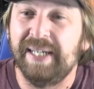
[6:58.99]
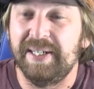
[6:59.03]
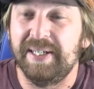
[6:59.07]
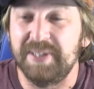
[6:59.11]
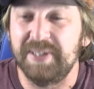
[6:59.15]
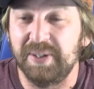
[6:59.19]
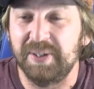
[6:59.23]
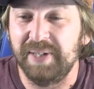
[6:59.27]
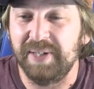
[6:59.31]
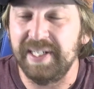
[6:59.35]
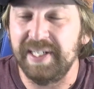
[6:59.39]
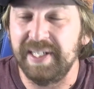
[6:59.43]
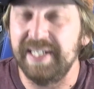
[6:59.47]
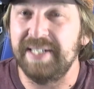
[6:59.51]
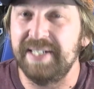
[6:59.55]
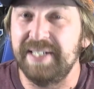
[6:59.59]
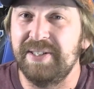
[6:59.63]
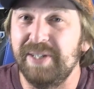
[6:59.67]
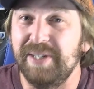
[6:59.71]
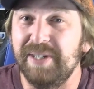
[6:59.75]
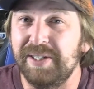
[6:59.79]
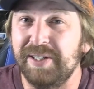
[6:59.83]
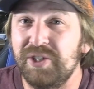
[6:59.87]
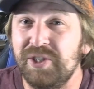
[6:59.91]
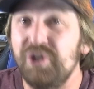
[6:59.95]
So
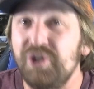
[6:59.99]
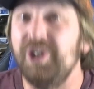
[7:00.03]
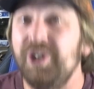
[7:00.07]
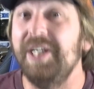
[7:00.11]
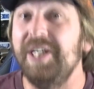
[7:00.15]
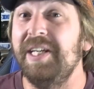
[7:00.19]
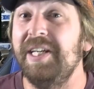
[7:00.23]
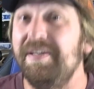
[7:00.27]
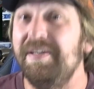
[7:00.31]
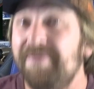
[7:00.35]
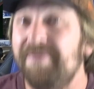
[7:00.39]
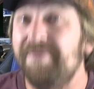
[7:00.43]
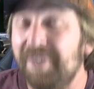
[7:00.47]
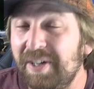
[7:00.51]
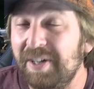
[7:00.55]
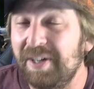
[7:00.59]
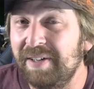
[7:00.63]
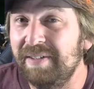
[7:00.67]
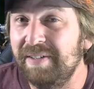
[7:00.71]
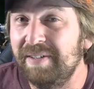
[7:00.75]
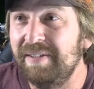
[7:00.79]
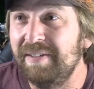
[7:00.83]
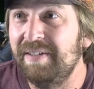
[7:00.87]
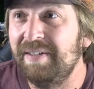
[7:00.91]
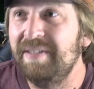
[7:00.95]
it's cheeky
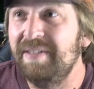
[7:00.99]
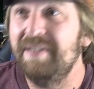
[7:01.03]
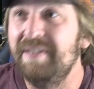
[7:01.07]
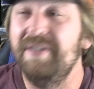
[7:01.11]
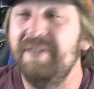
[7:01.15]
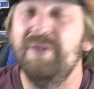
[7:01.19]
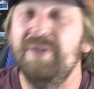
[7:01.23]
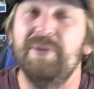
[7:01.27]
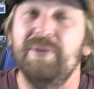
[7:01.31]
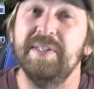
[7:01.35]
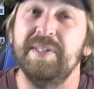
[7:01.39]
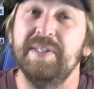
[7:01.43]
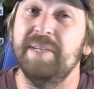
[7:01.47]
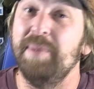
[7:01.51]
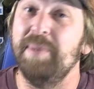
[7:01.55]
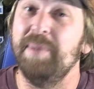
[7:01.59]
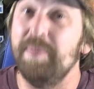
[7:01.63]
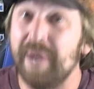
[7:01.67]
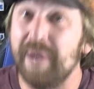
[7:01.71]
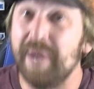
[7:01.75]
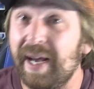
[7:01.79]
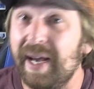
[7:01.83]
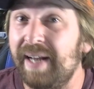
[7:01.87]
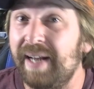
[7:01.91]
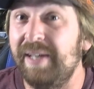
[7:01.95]
fun. No one's gonna be
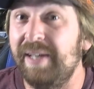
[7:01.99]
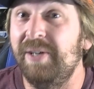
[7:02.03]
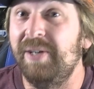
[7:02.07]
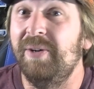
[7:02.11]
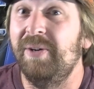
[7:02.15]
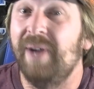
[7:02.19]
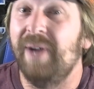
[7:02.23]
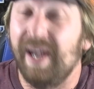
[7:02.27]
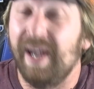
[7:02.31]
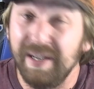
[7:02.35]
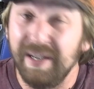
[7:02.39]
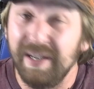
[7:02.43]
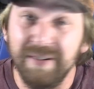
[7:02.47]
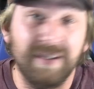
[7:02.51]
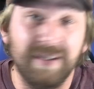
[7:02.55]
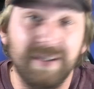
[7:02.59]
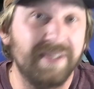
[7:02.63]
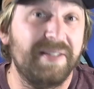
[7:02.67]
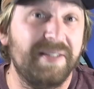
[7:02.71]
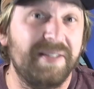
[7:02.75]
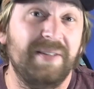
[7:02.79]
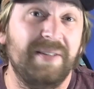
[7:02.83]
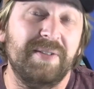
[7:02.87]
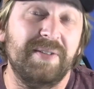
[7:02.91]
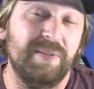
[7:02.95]
mad at you, and you're
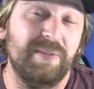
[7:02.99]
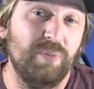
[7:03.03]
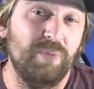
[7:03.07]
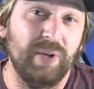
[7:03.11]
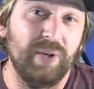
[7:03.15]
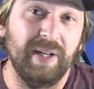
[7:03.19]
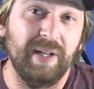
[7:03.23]
gonna steal some